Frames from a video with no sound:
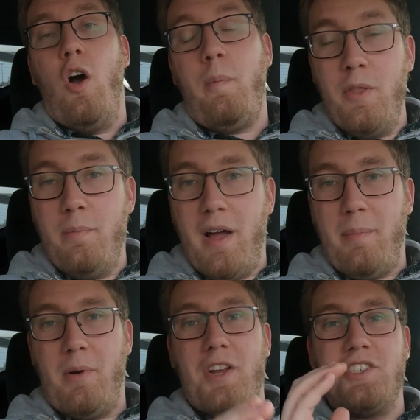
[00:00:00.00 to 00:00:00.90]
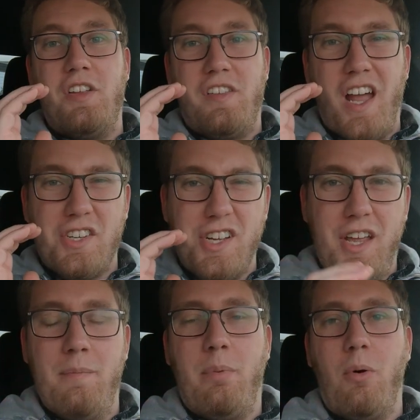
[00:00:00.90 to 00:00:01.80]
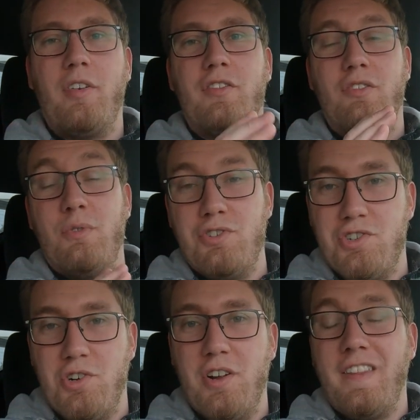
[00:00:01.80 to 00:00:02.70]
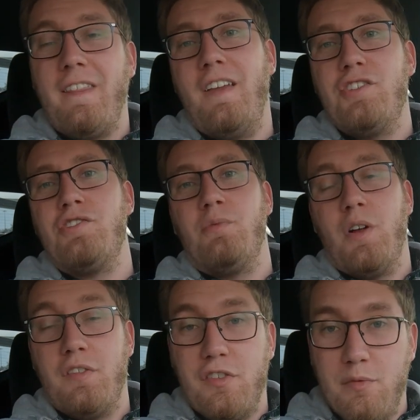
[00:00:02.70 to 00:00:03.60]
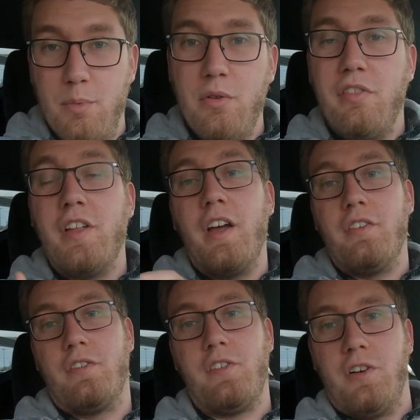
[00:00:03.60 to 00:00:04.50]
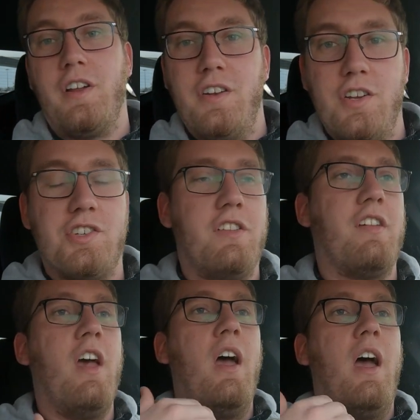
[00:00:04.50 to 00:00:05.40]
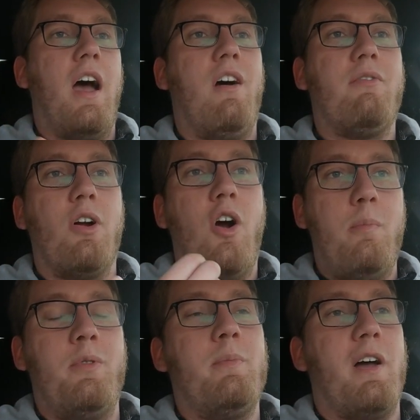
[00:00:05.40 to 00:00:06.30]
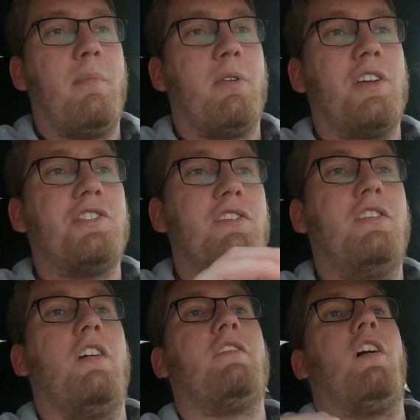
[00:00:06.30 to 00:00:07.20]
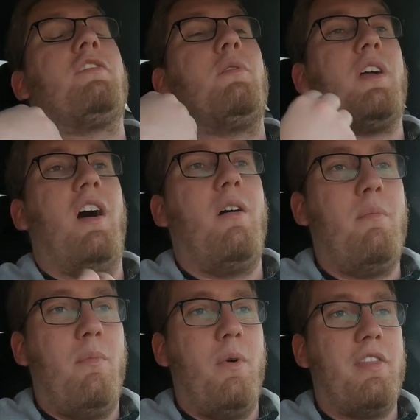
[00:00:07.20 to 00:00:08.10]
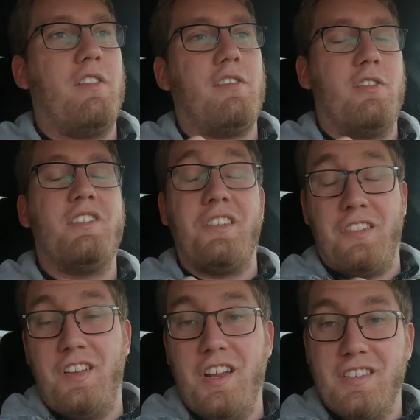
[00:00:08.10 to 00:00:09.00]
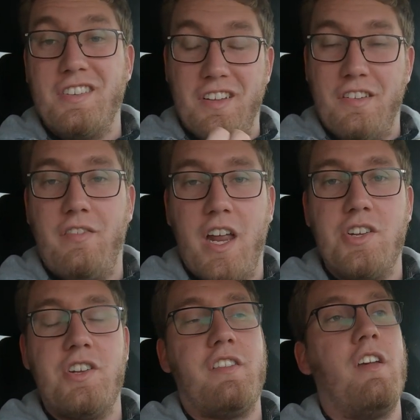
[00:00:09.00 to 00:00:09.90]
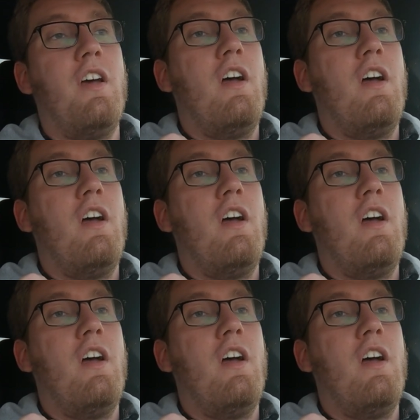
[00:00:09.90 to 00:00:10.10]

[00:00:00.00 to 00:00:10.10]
Open loop operation is actually important to ensuring that the engine runs smoothly under certain conditions. However, open loop operation does also come with its certain distinct disadvantages.